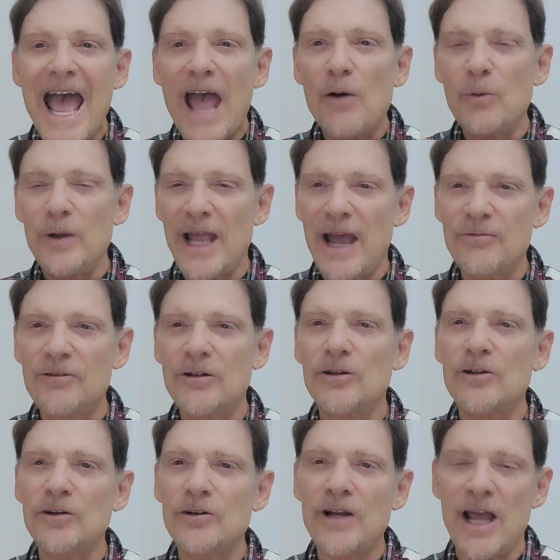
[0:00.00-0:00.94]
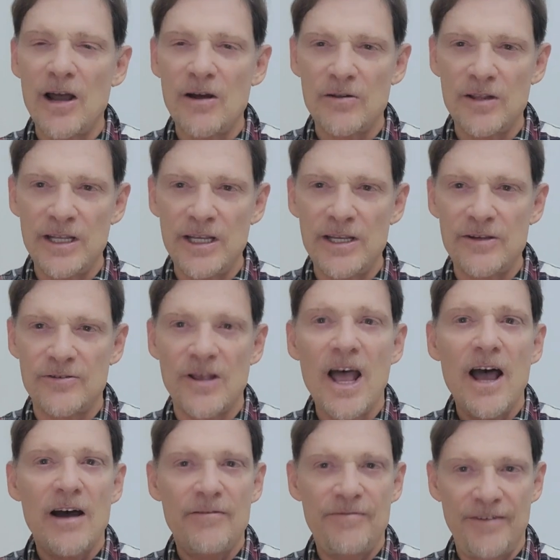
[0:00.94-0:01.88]
and we have to learn how
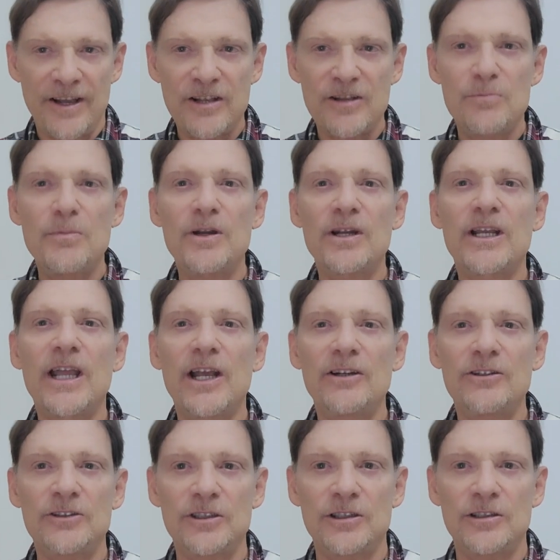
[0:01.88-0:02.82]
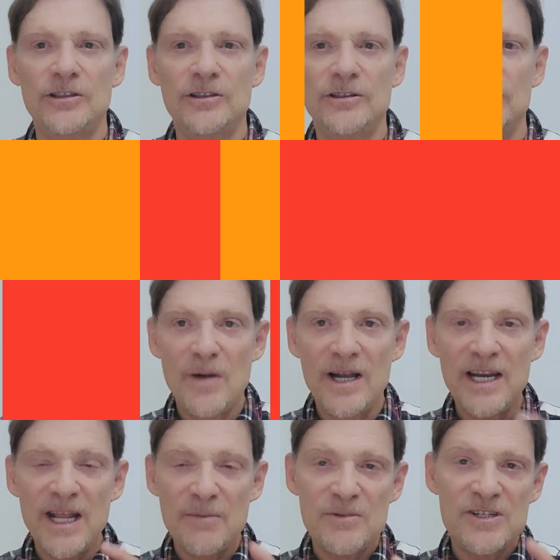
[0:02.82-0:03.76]
these affect communication.
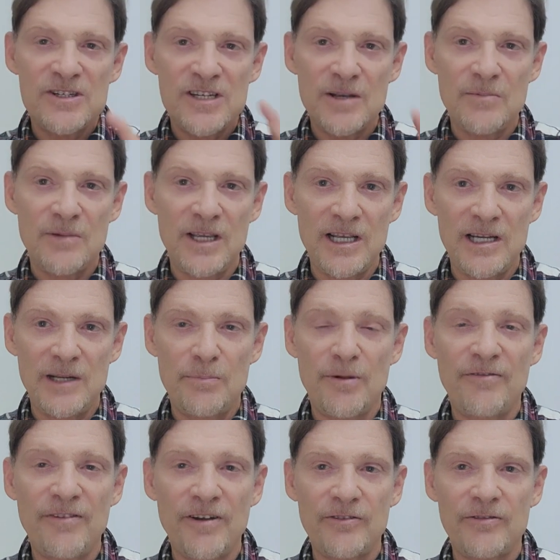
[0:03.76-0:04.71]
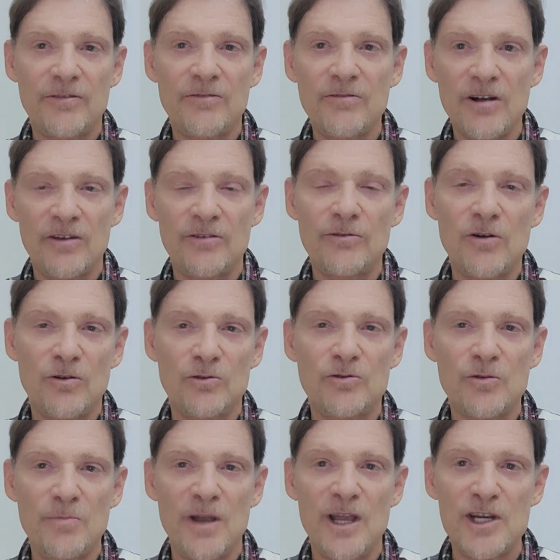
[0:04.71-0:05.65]
My name is Dean Keeley, Professor of
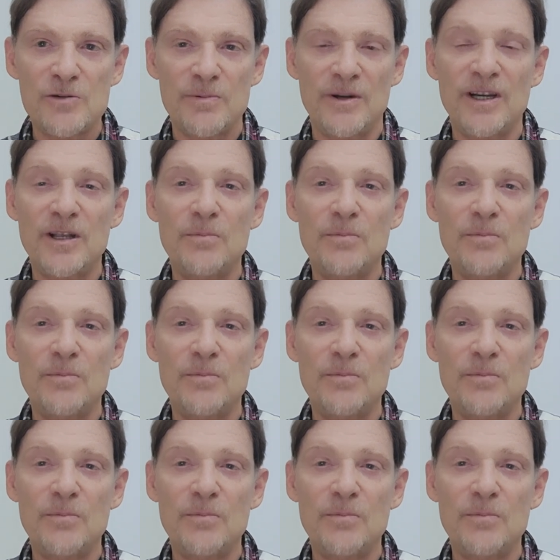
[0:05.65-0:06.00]
Cross-Cultural Management and